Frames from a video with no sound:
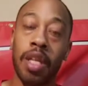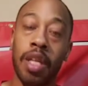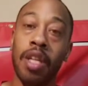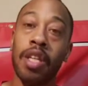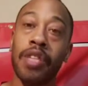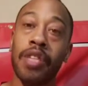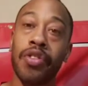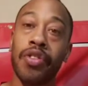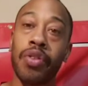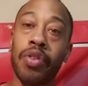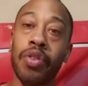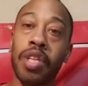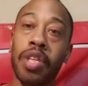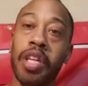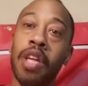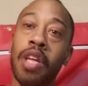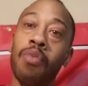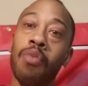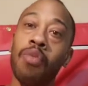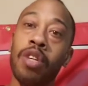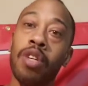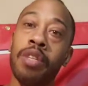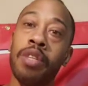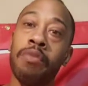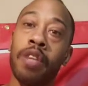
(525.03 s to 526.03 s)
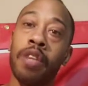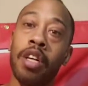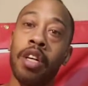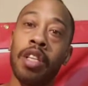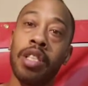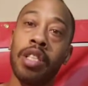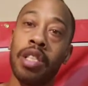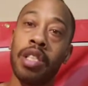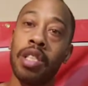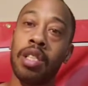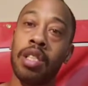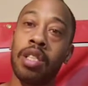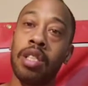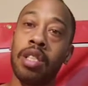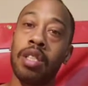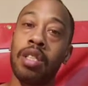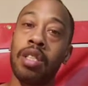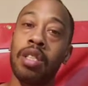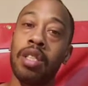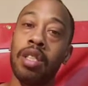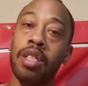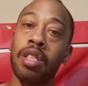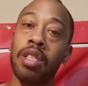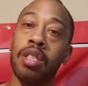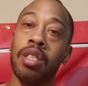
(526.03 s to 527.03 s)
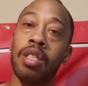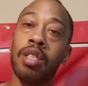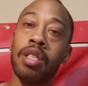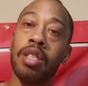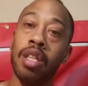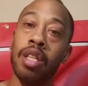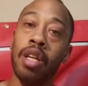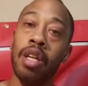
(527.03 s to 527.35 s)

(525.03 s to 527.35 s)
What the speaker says: So again, we're admonished to